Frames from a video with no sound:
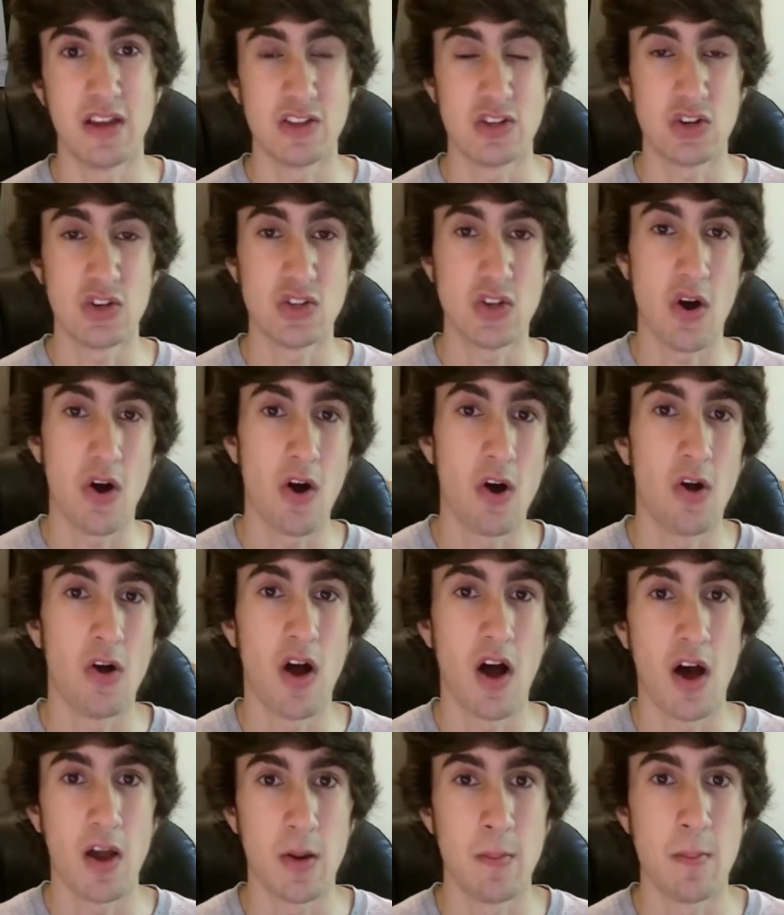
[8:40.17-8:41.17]
It's just all
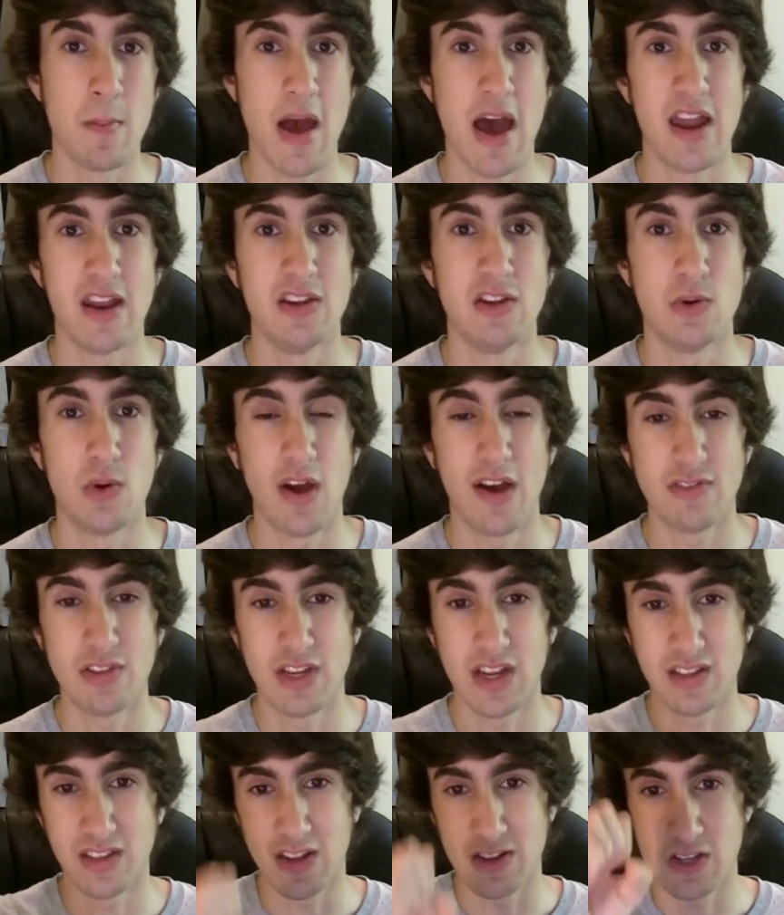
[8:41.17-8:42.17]
automatic. You don't have to
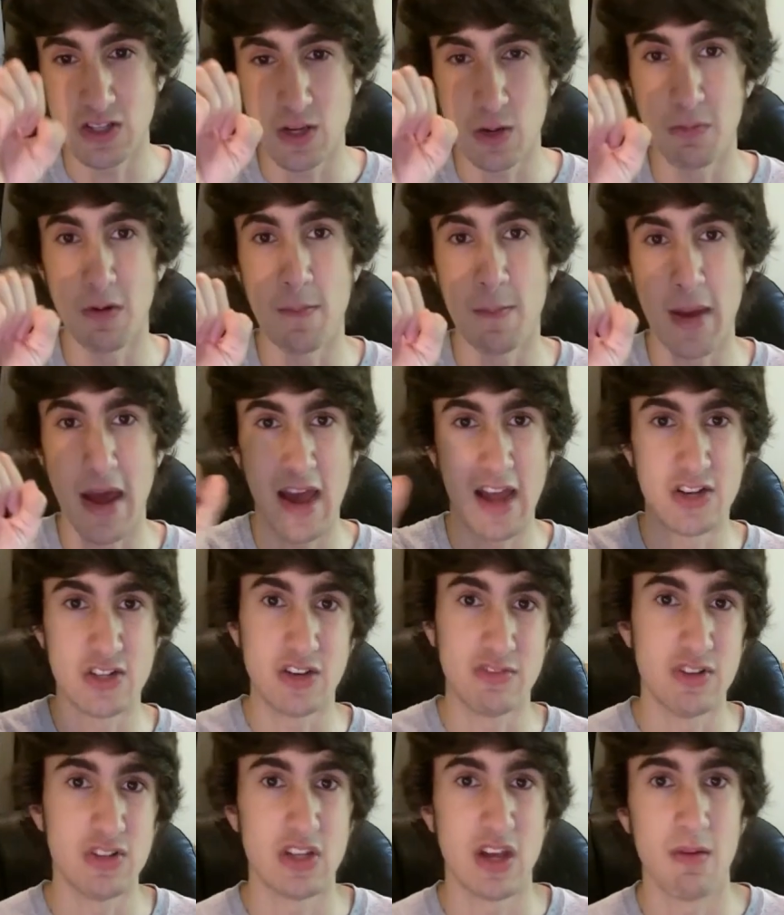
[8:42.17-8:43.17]
get that stupid badge
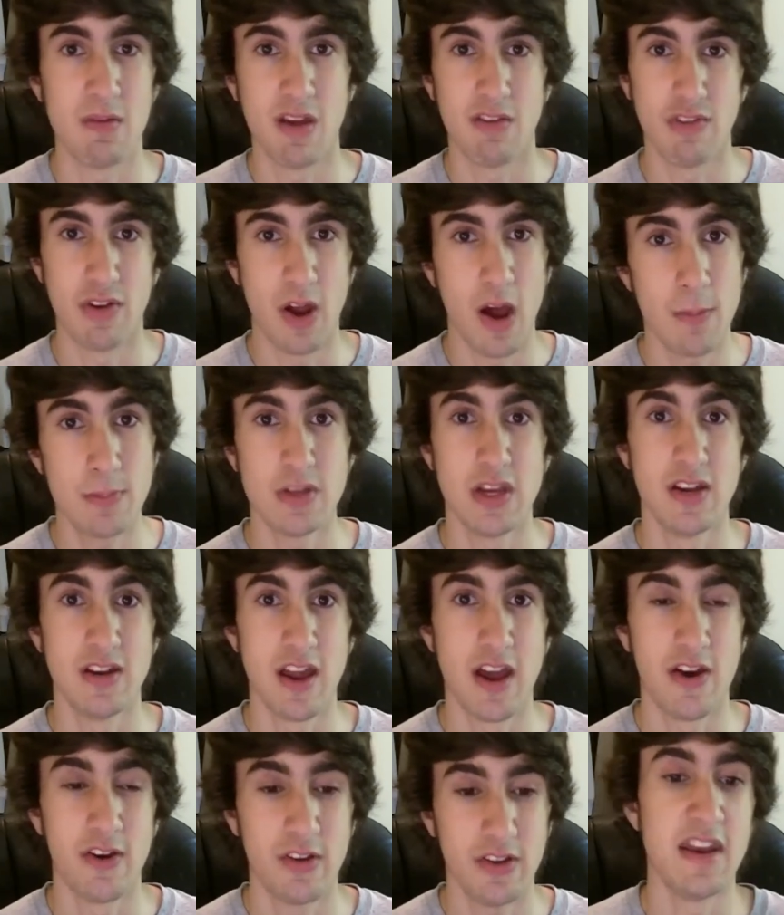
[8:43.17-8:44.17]
every time you have an update
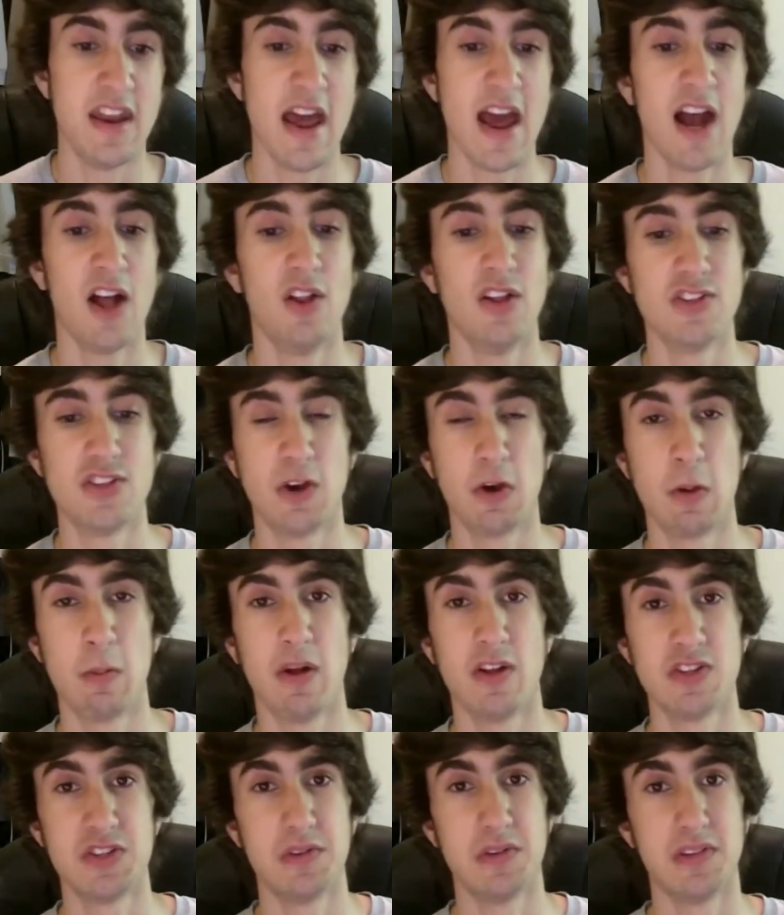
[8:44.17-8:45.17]
now. And now let's talk
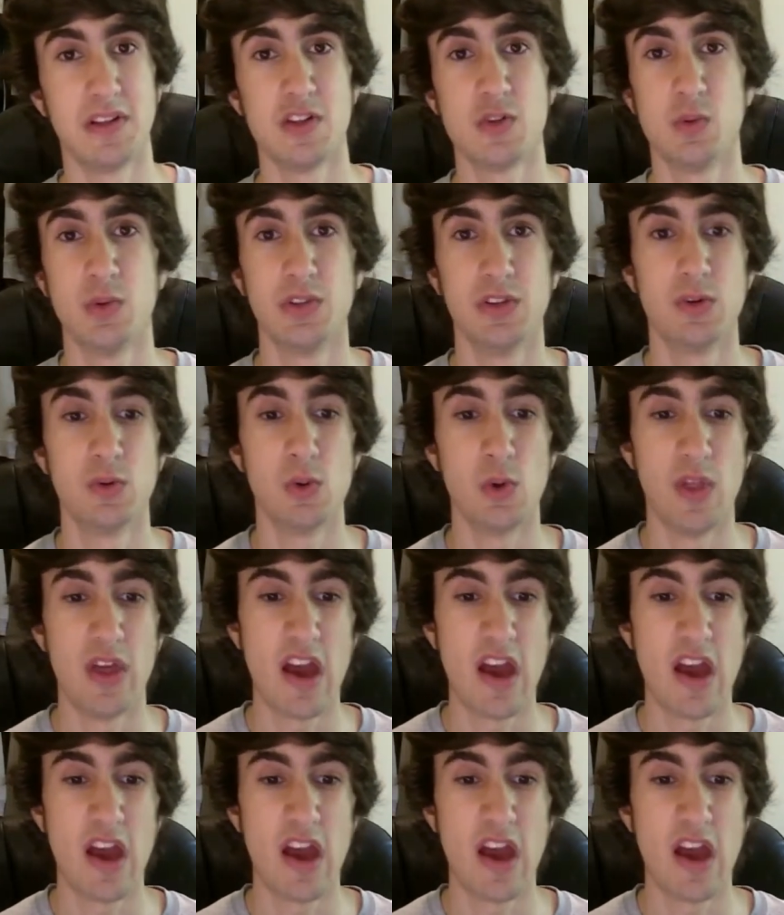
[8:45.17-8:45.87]
about something that's really cool.